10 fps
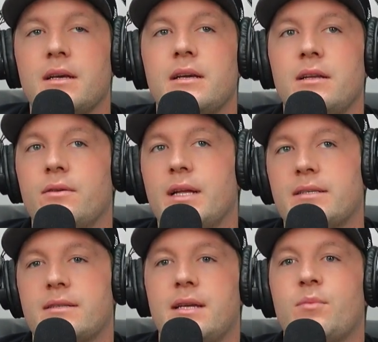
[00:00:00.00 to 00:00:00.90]
And that's the
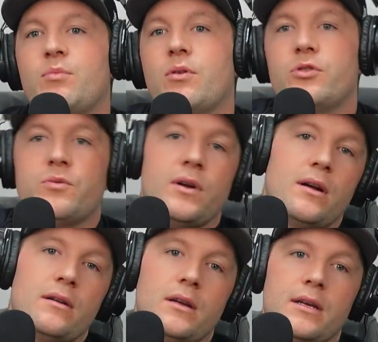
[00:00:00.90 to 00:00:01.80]
same approach
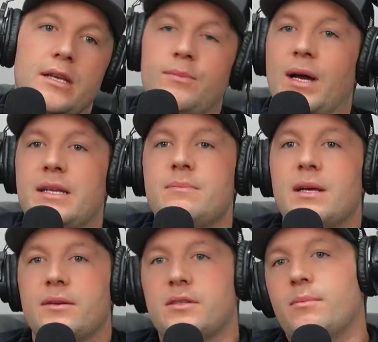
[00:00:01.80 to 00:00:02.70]
where you might
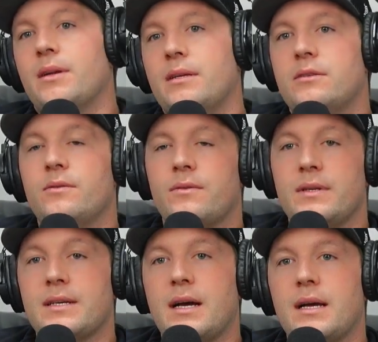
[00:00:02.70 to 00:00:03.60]
email somebody two, three
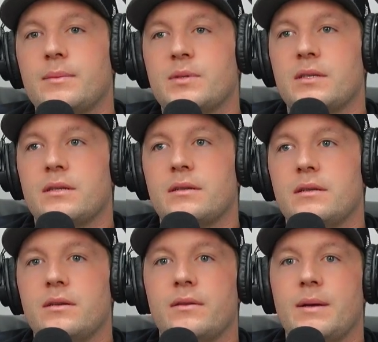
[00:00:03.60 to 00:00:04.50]
times and,
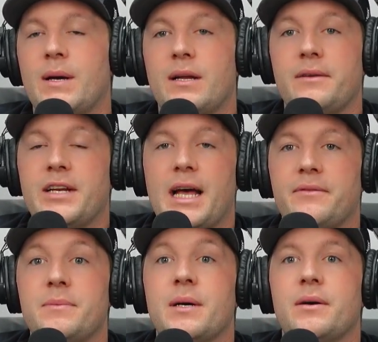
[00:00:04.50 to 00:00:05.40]
they might not even have
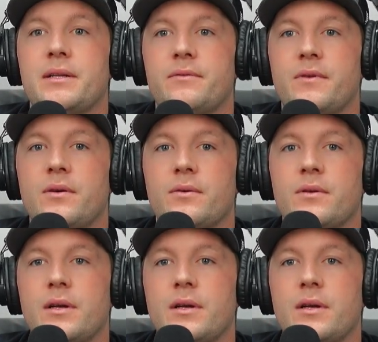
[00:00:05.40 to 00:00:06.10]
email on their phone,